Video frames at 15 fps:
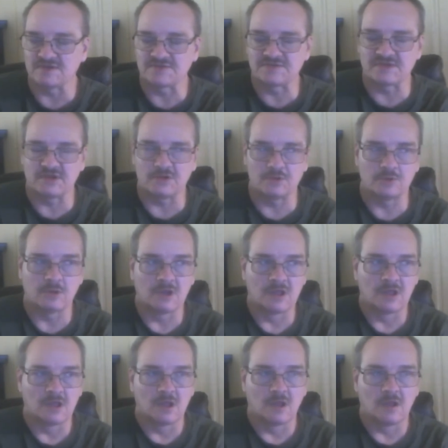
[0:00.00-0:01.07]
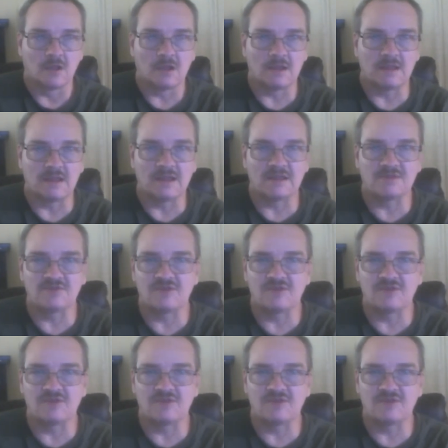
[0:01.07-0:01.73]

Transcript: So in